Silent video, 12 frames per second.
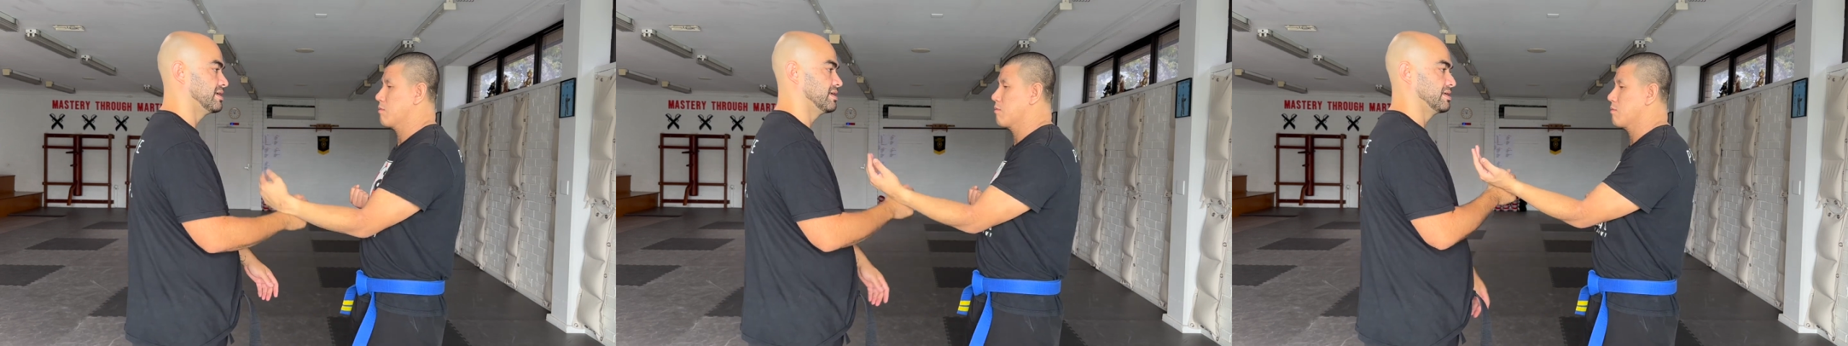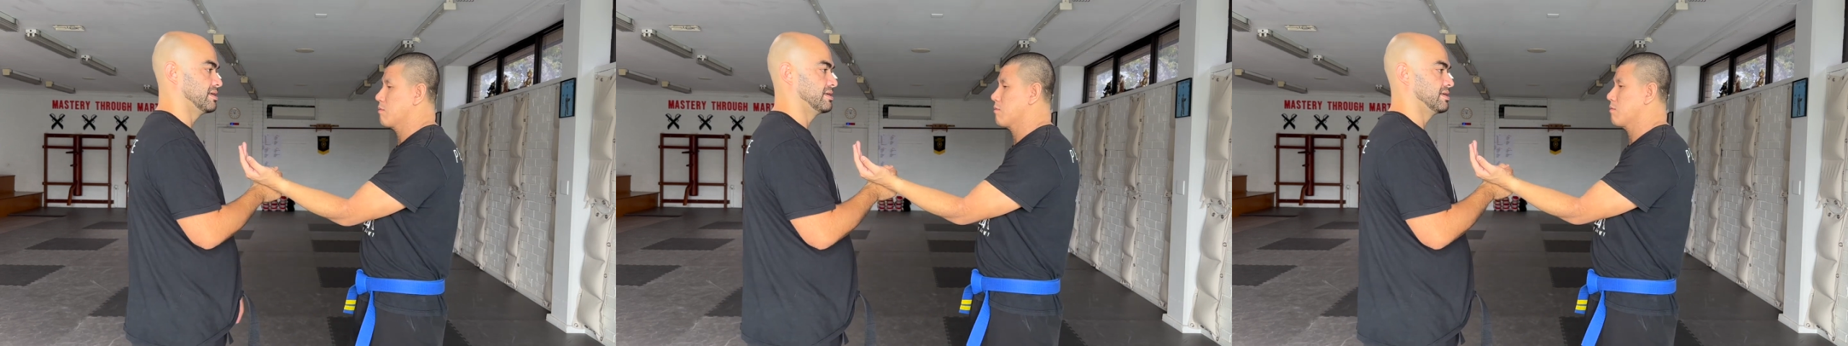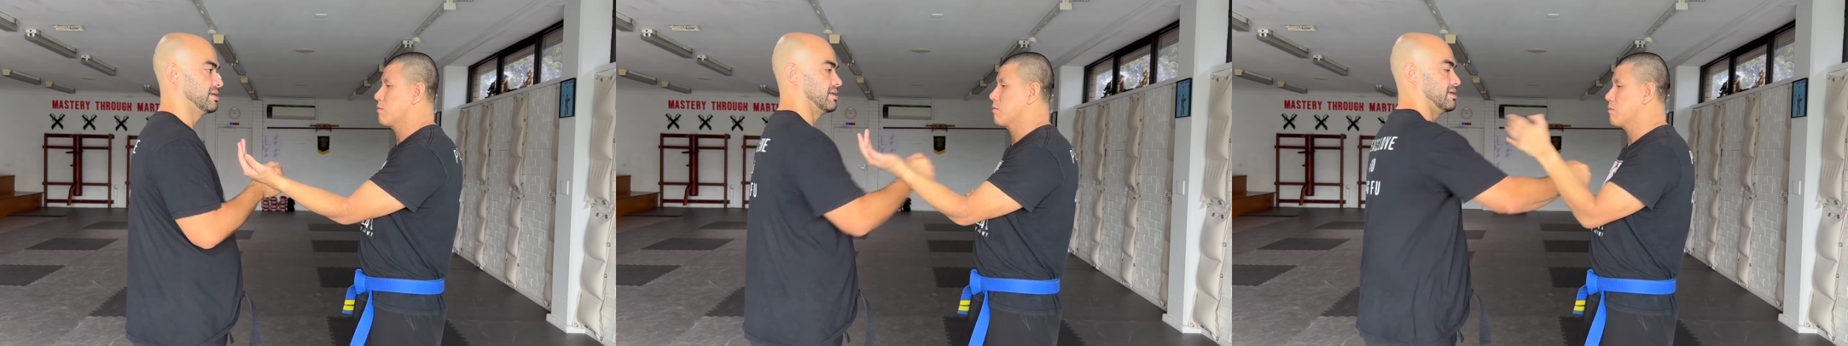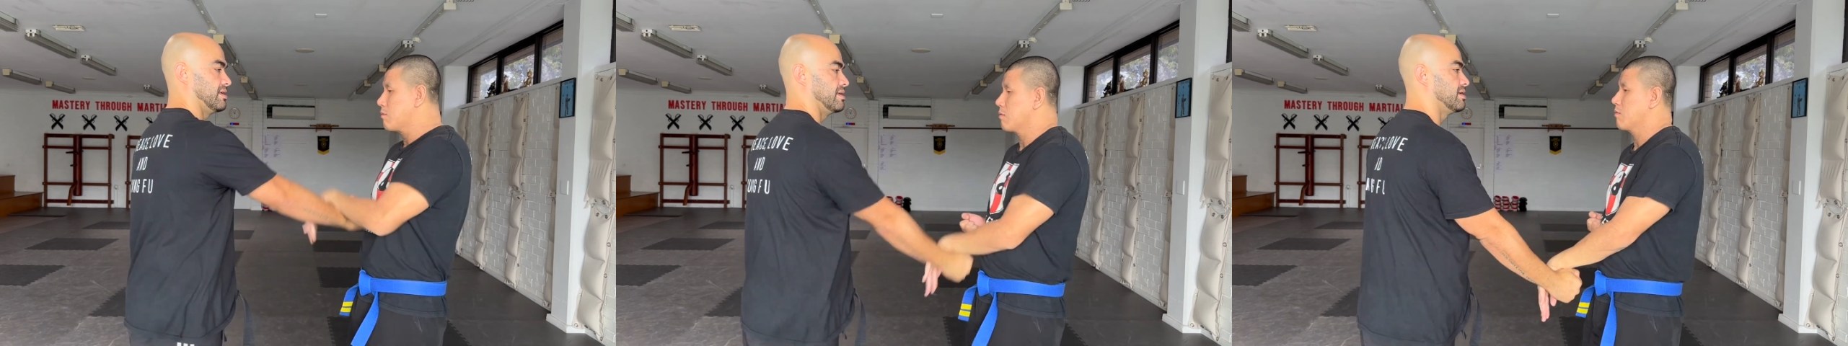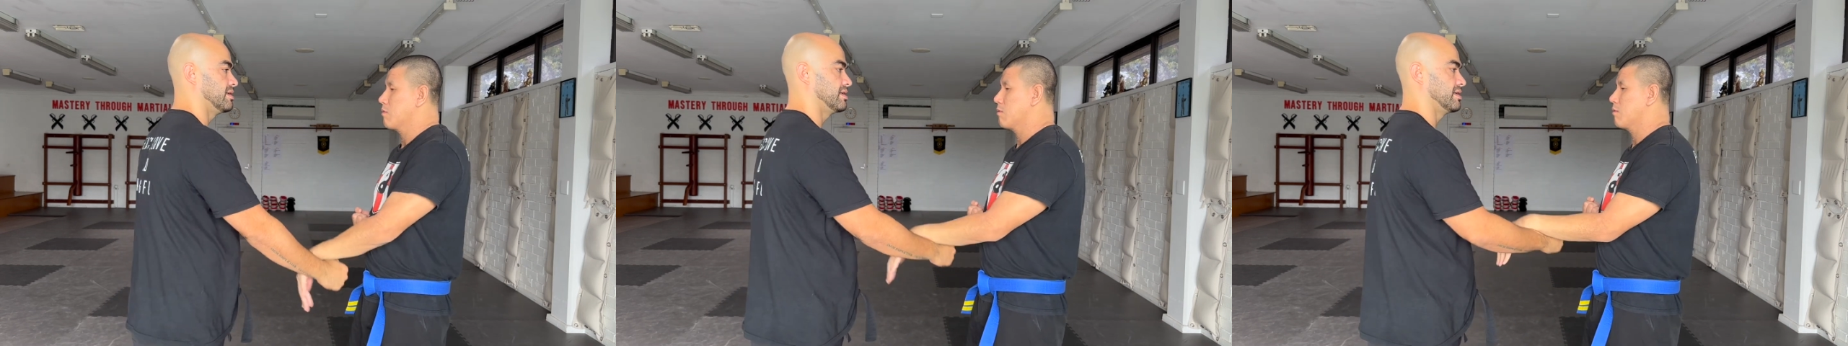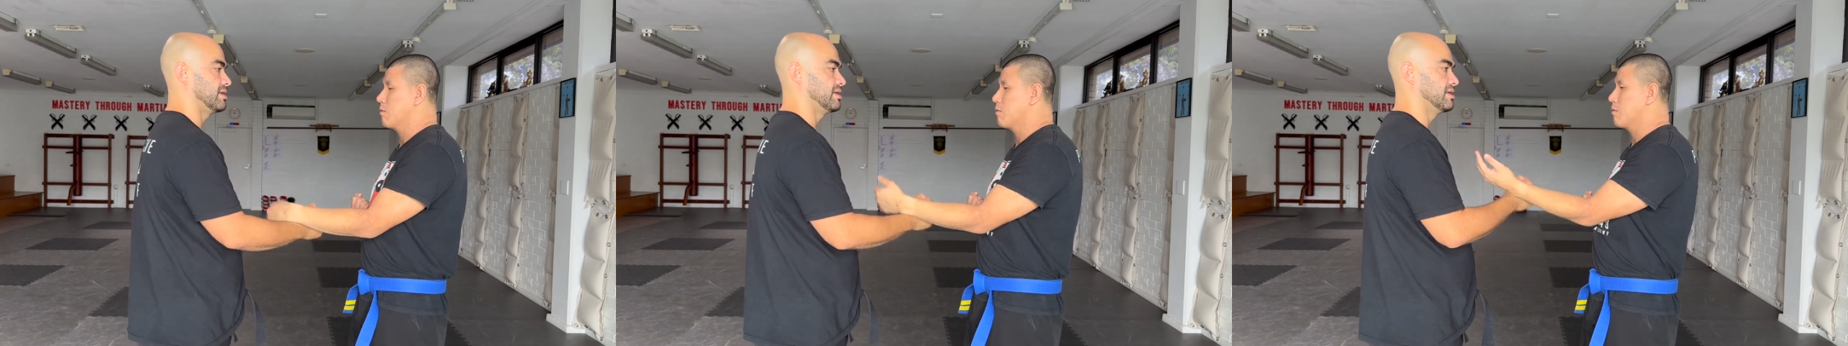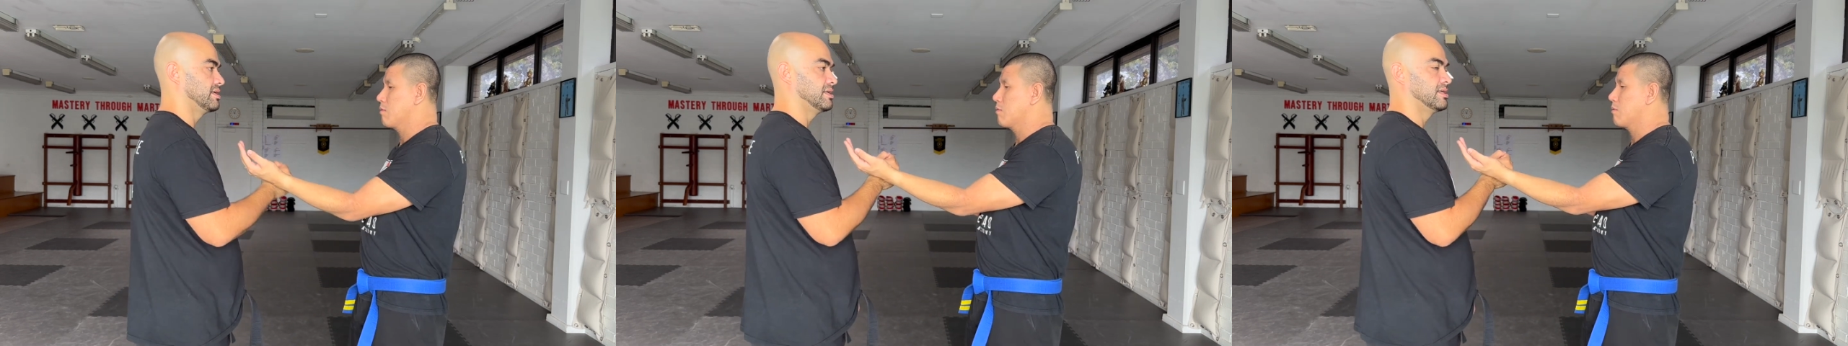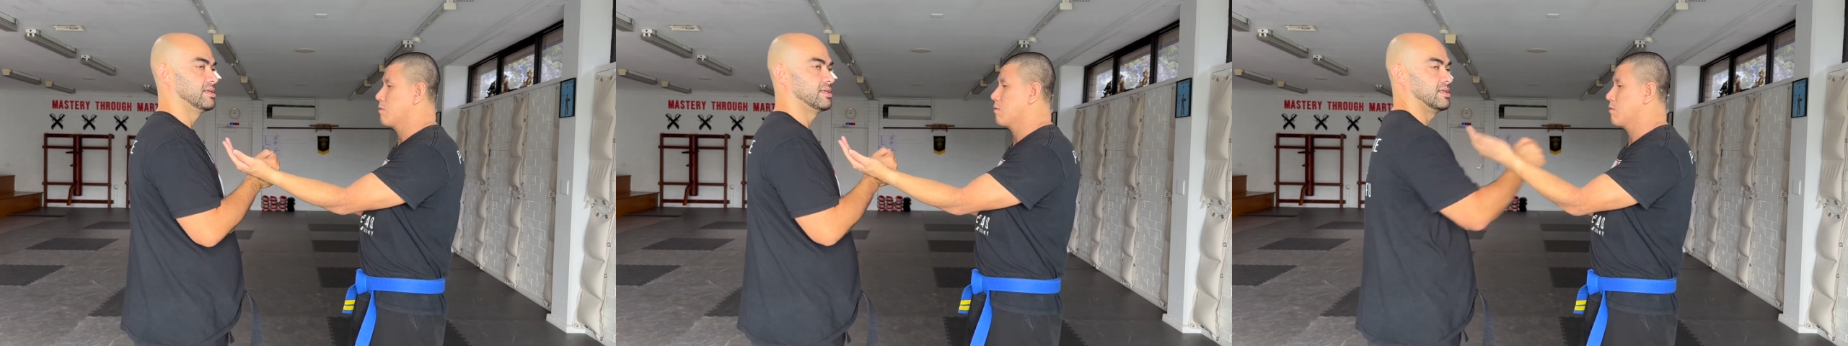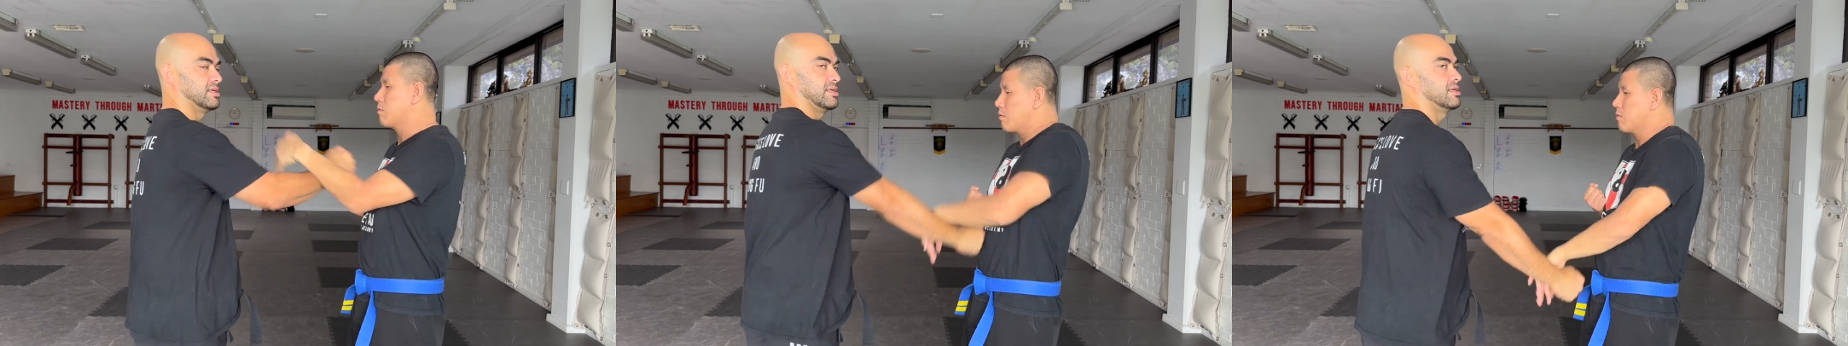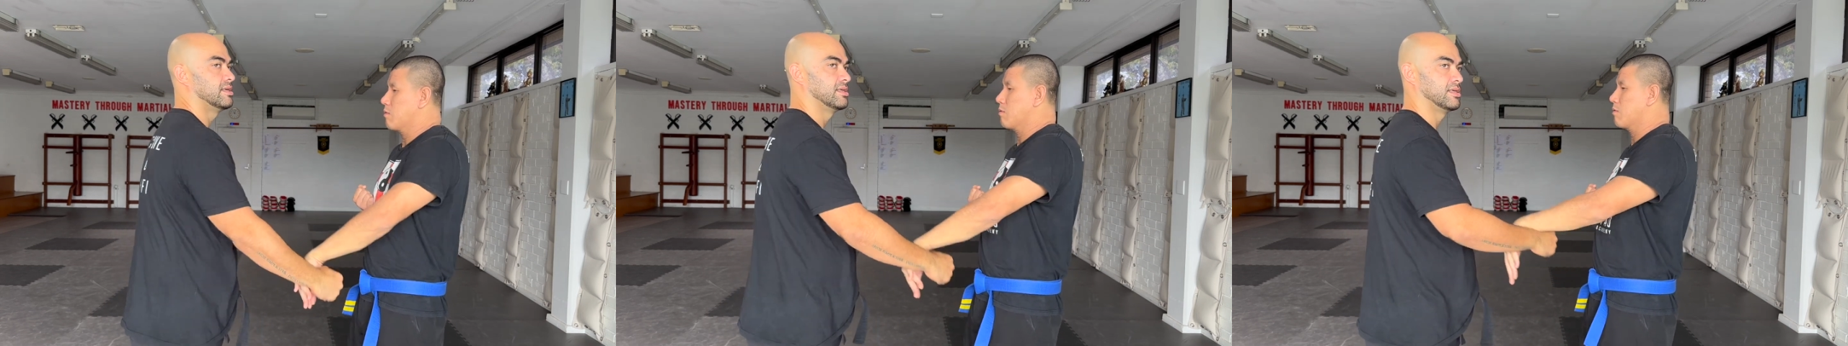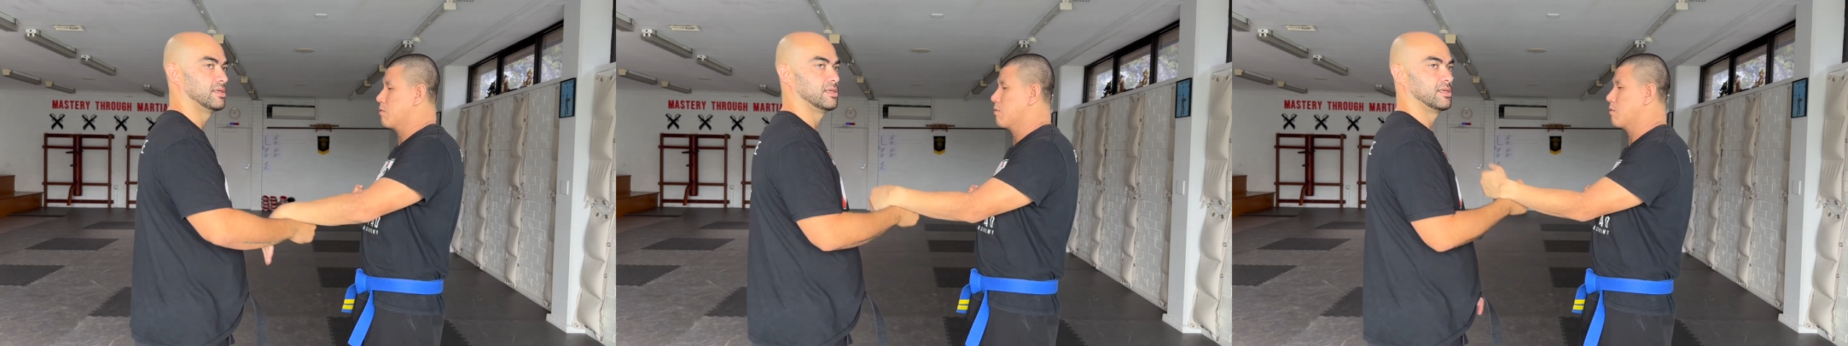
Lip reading: (silence)